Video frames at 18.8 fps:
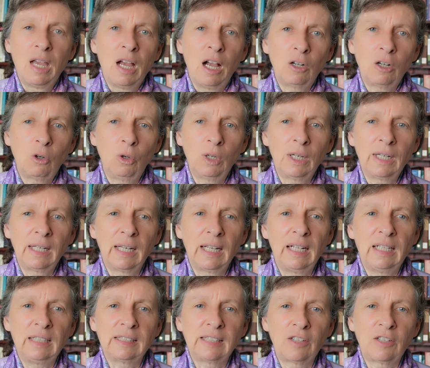
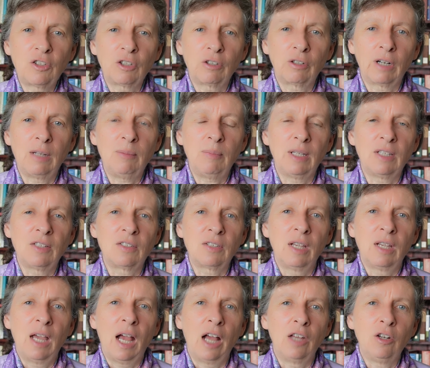Accordingly, such agreements
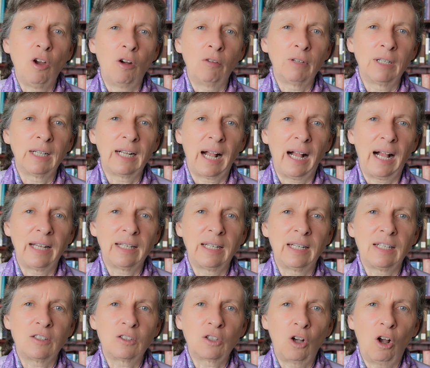are not regarded
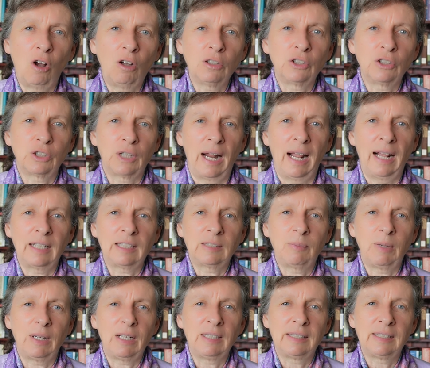as contracts,
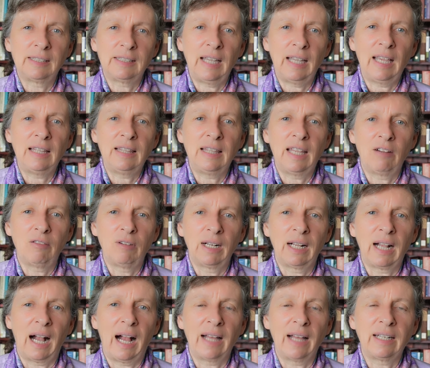but instead they're
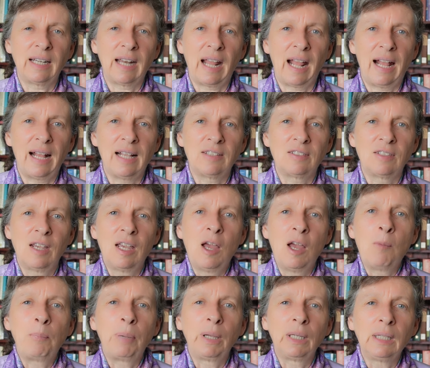regarded as
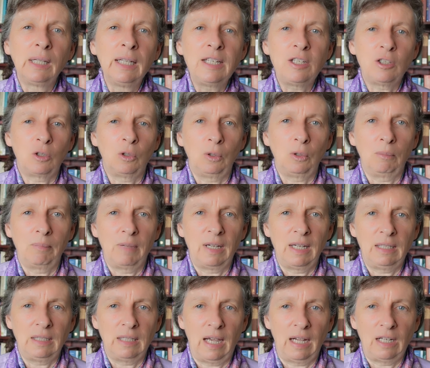political
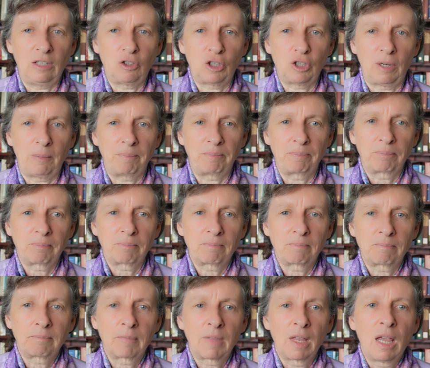in nature.
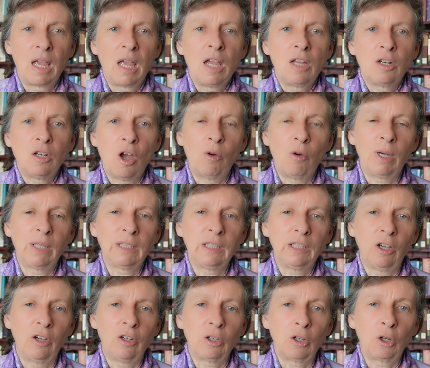No one can
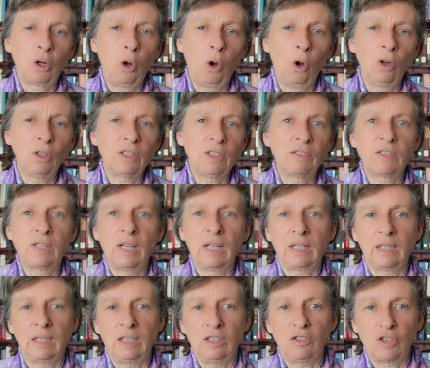go to court to seek
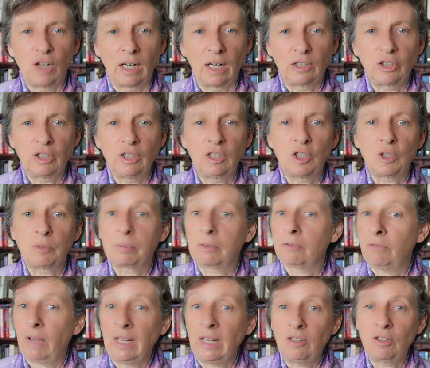an injunction to
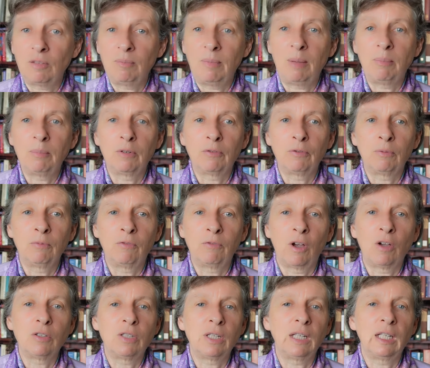prevent a member from
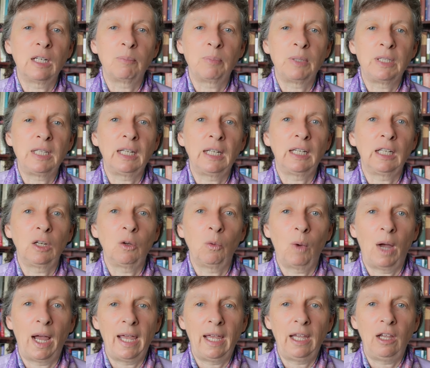voting in a particular
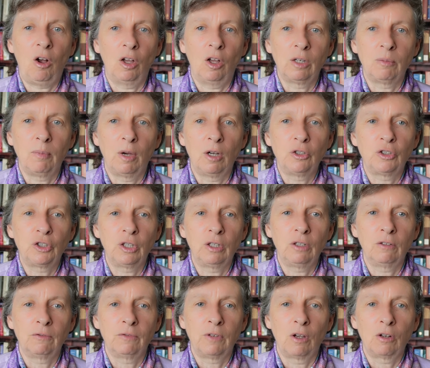way on a motion
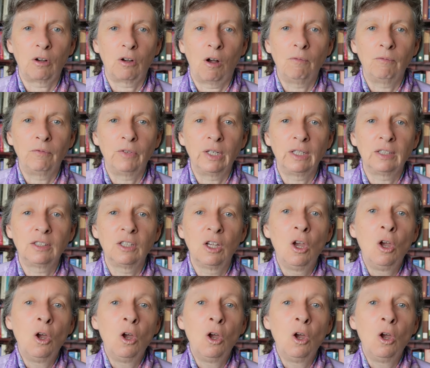of no confidence,